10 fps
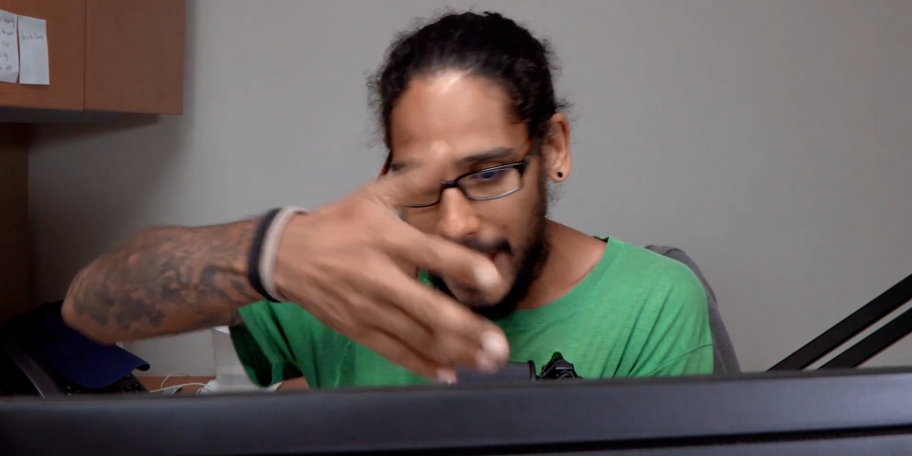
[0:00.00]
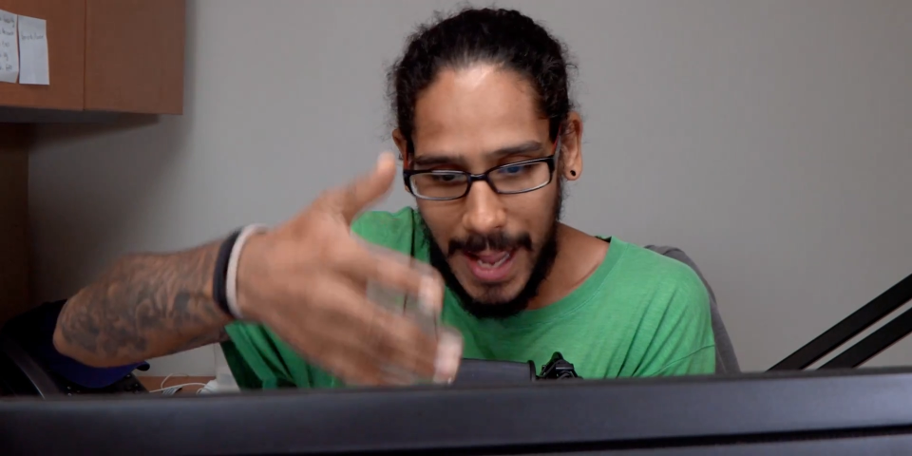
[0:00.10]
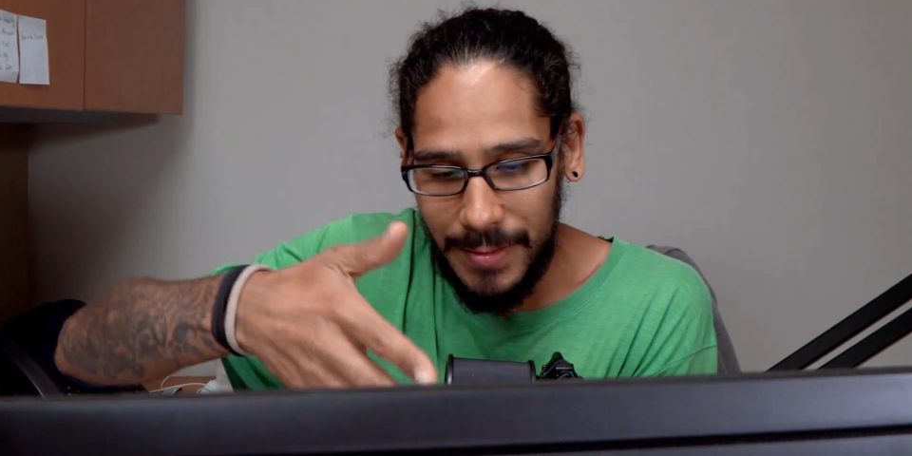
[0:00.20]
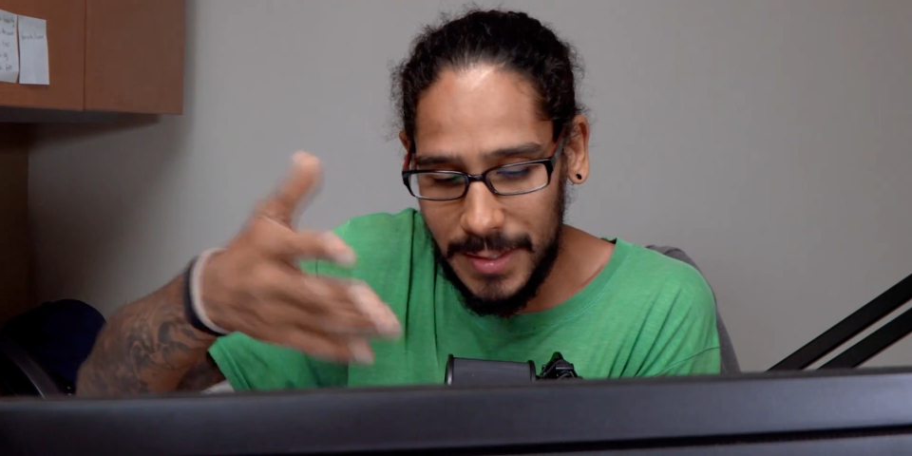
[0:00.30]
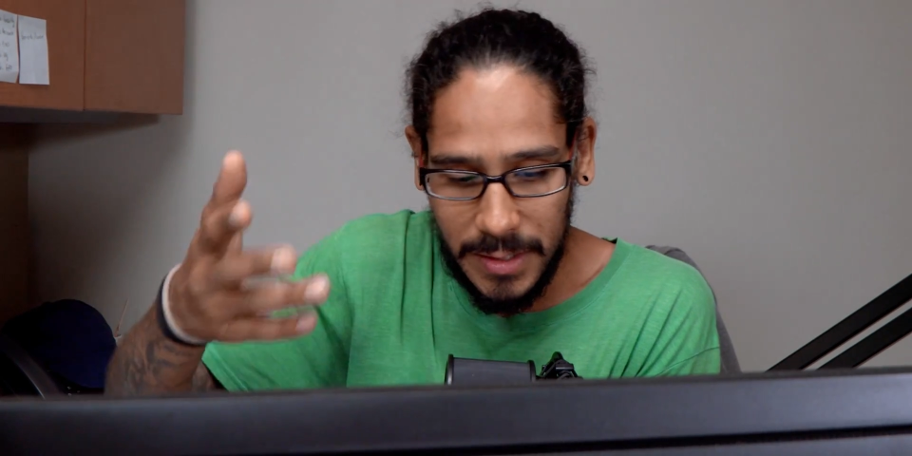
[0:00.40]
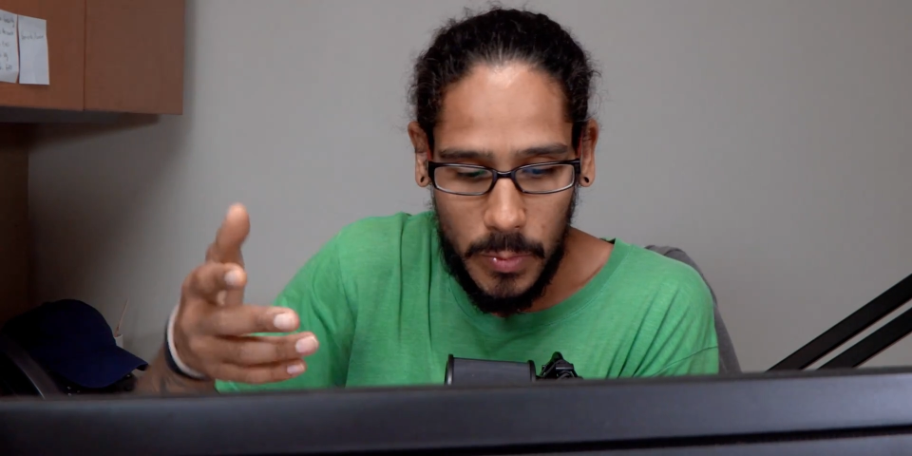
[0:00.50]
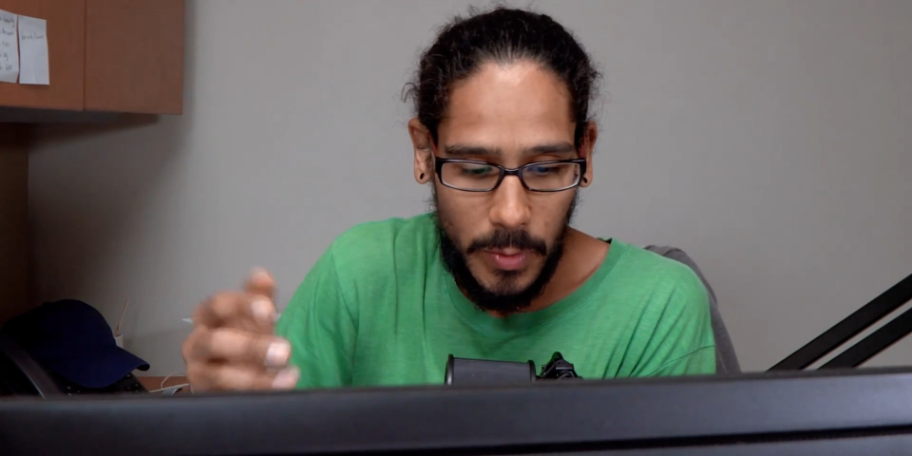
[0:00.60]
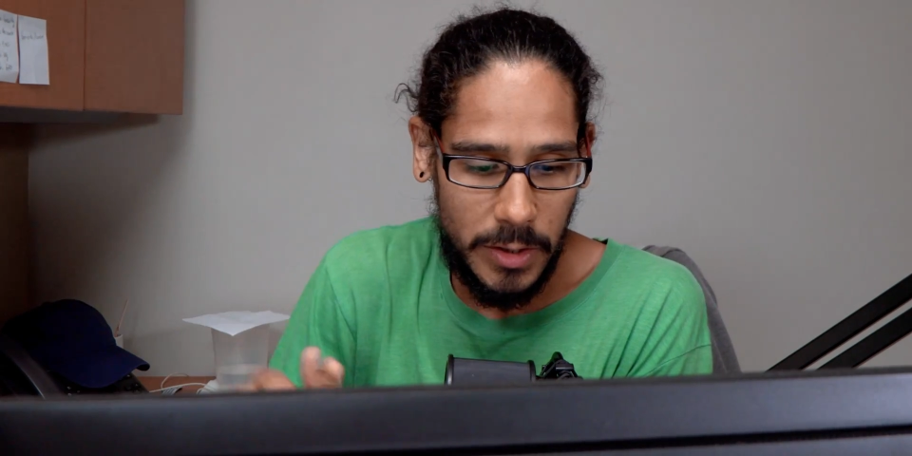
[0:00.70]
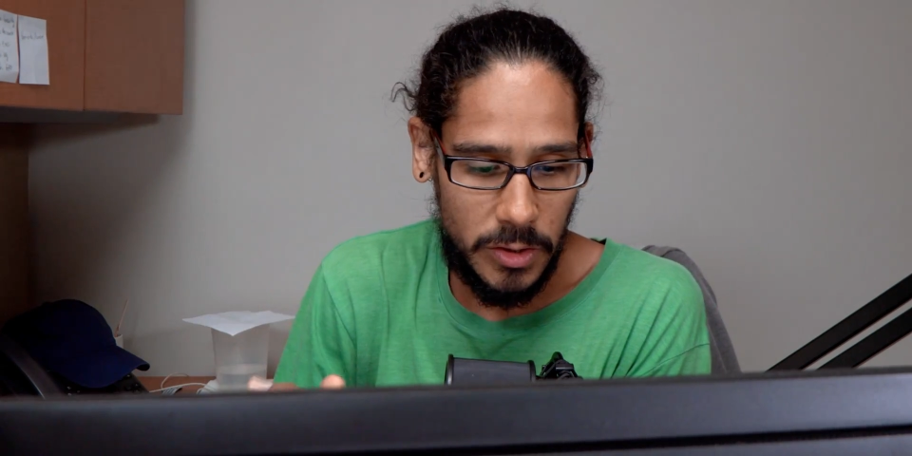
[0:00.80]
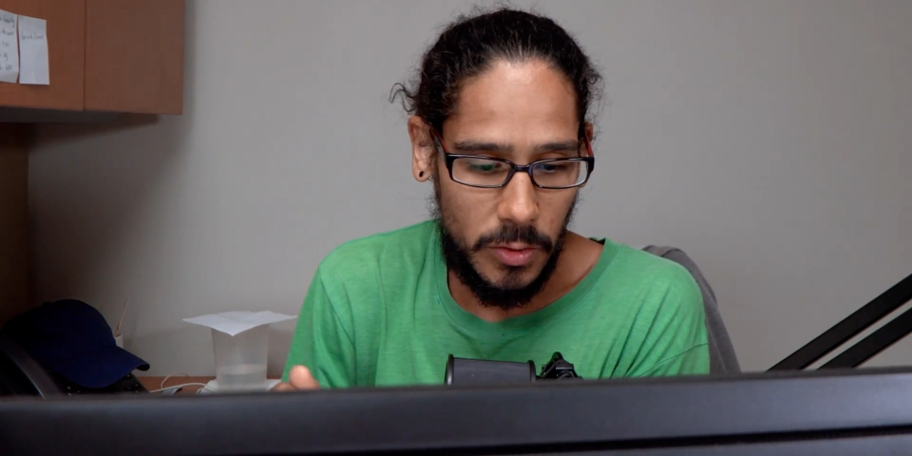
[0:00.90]
add this
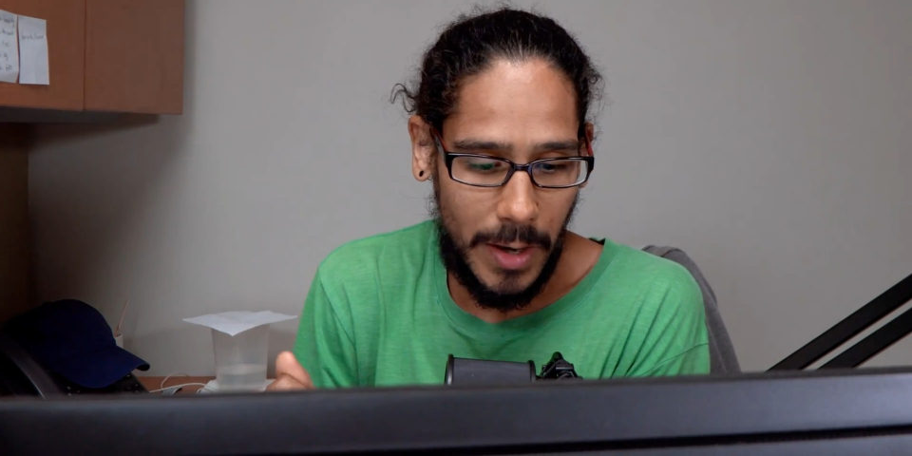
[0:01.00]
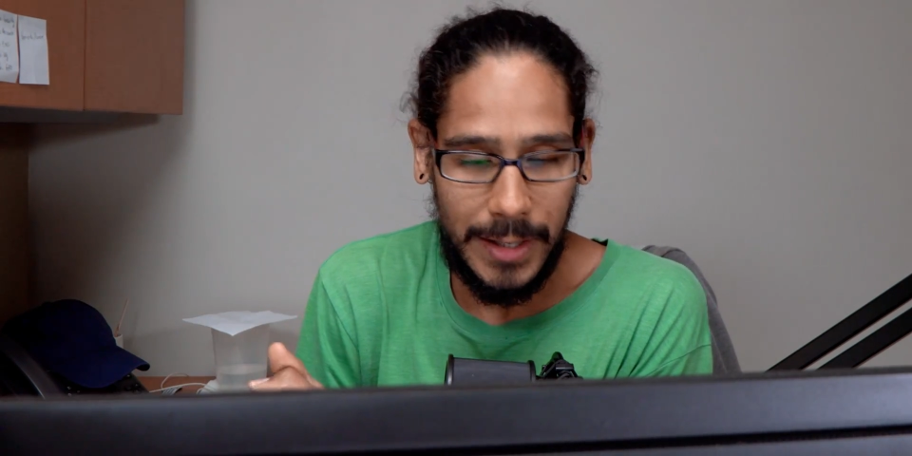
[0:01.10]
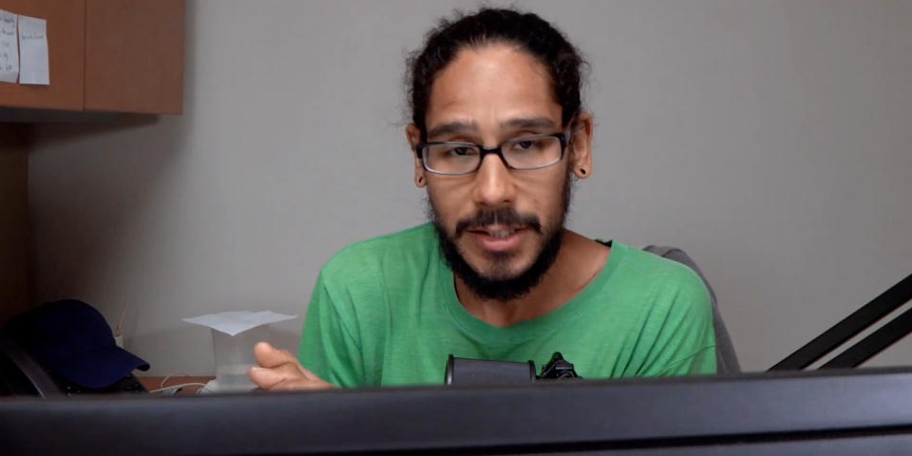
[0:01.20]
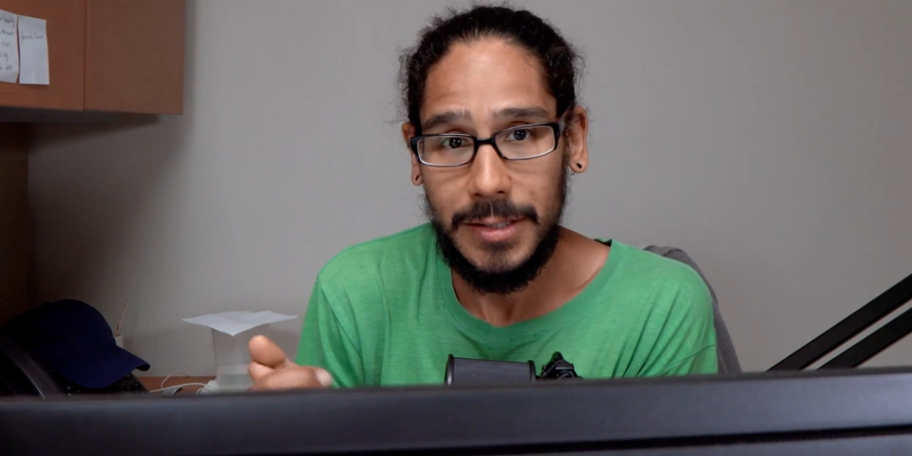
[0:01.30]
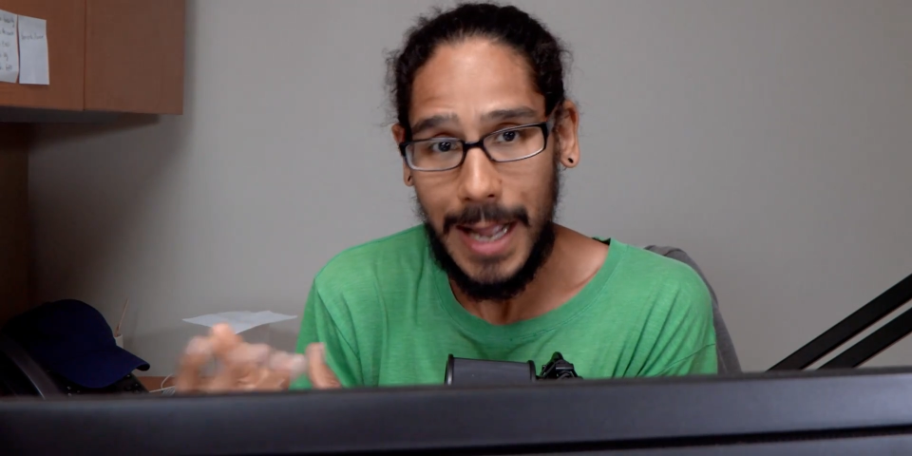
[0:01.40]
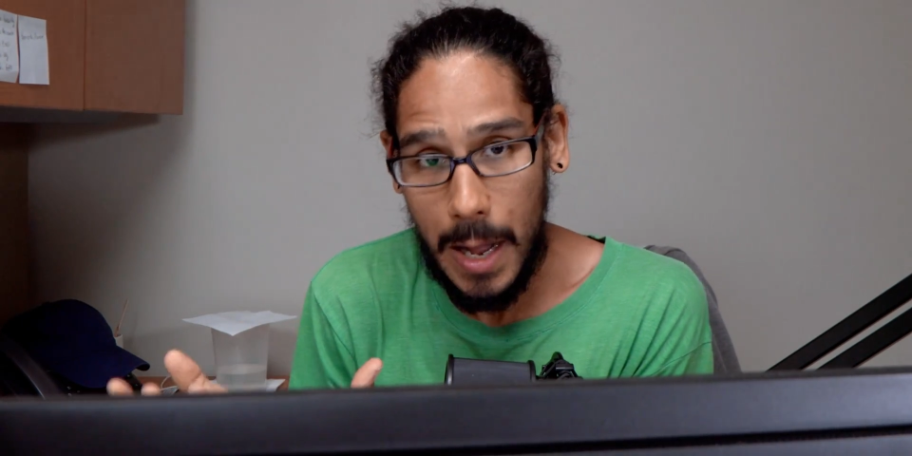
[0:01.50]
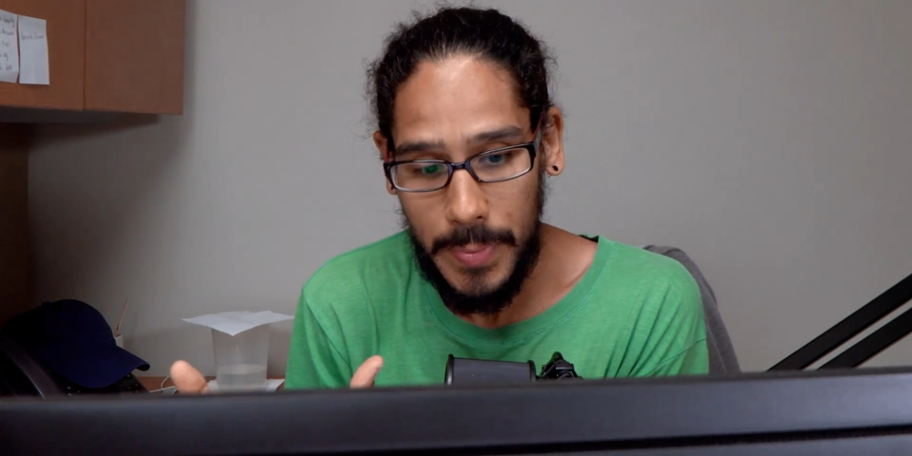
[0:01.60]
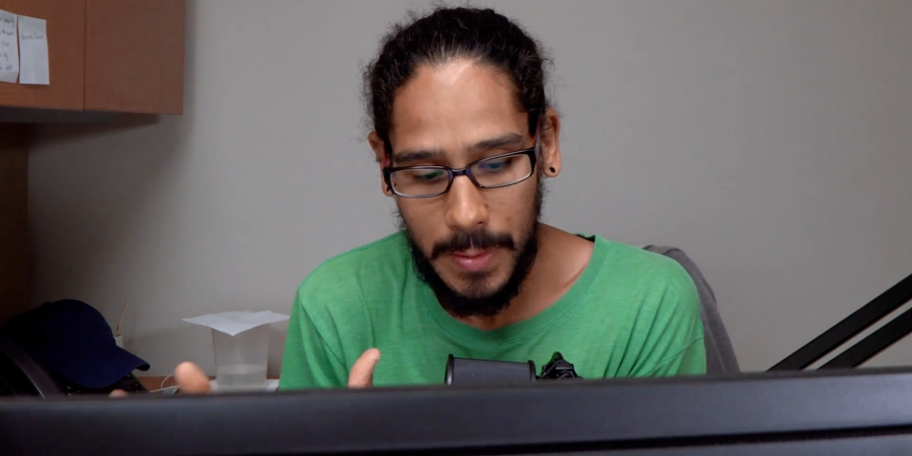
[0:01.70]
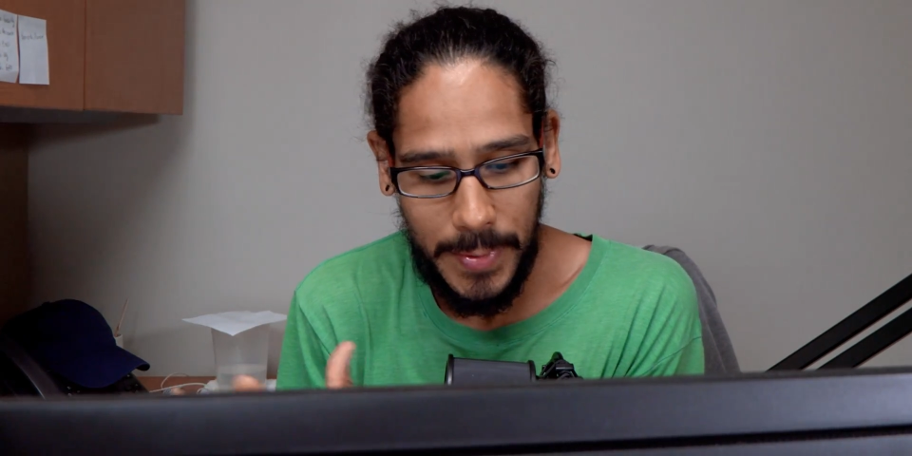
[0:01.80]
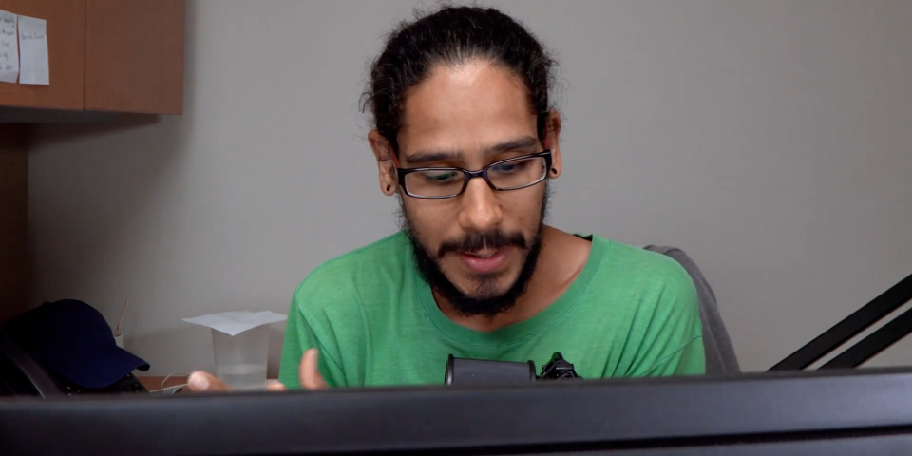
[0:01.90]
somewhere so I could just
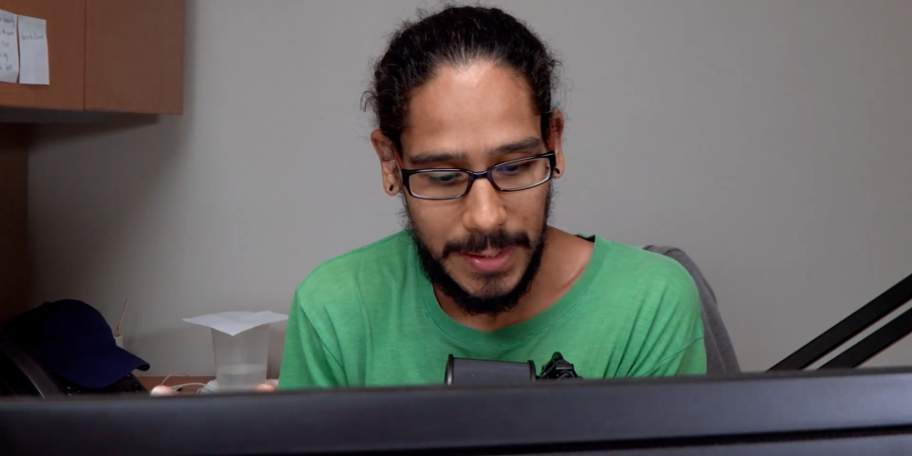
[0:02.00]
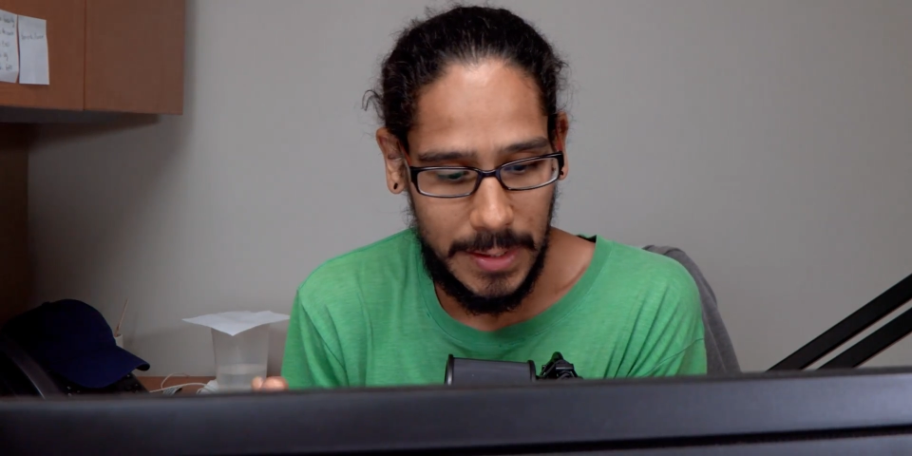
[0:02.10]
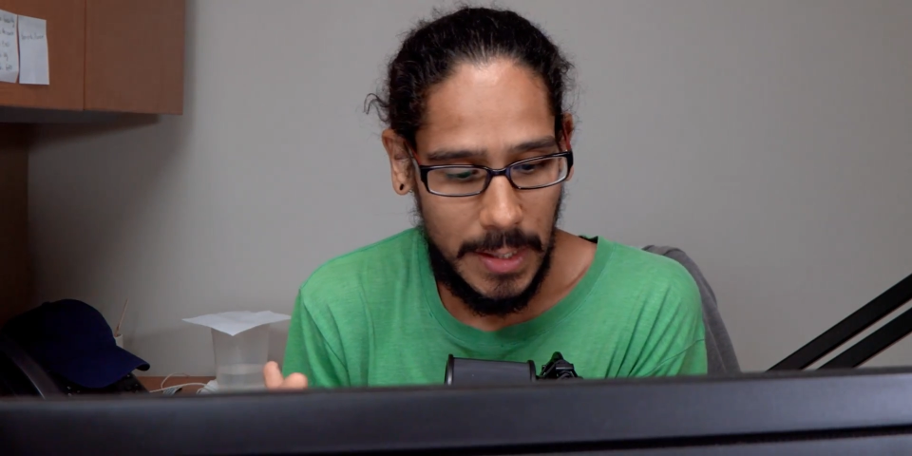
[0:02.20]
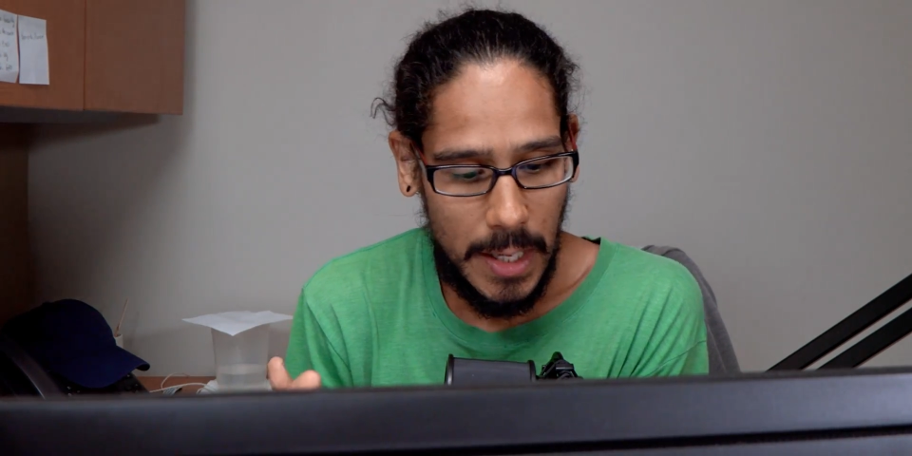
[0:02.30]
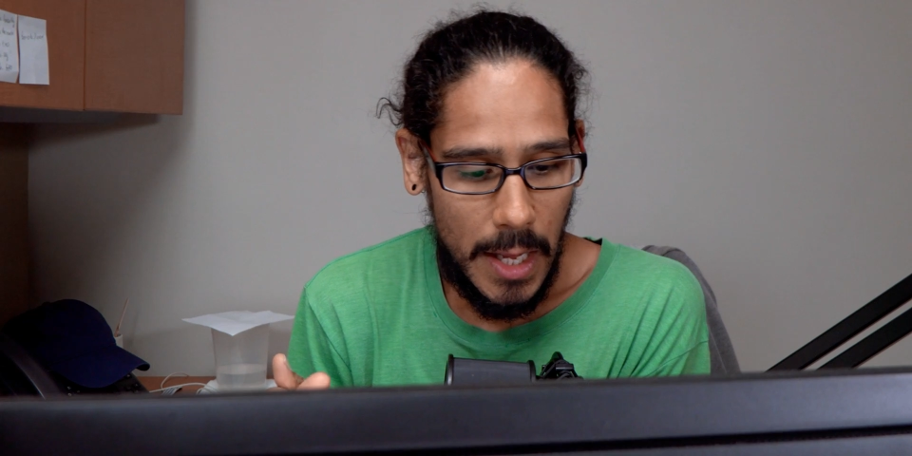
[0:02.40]
copy and paste it?